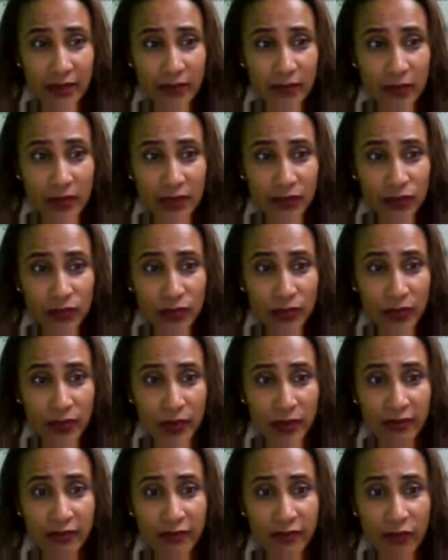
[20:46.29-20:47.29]
There are
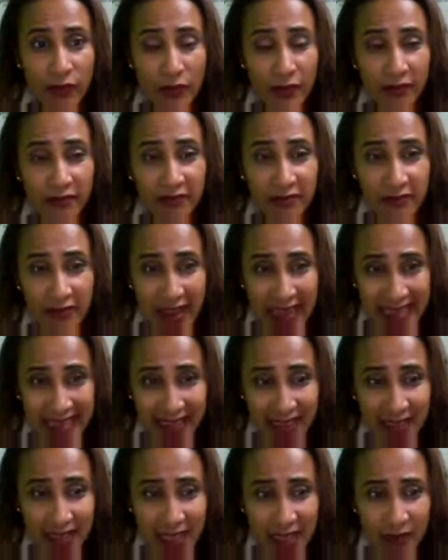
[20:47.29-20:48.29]
1, 2, 3, 4,
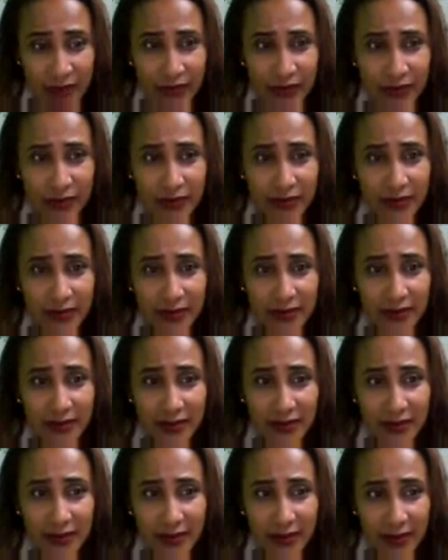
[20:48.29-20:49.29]
5 nouns.
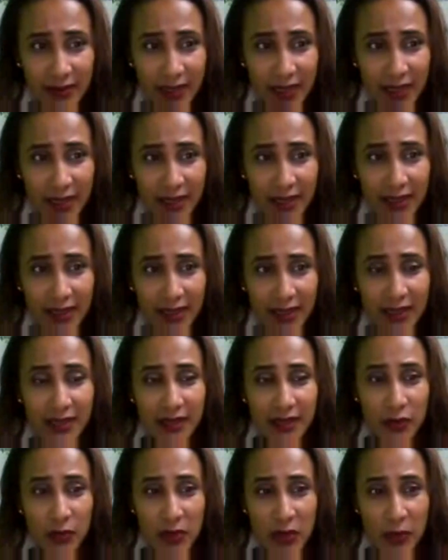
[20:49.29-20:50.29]
Okay,
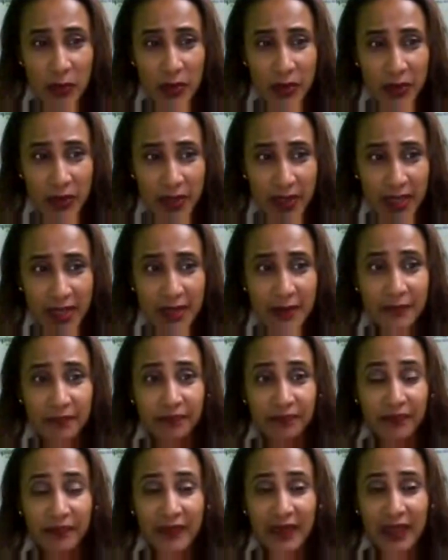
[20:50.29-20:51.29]
remember the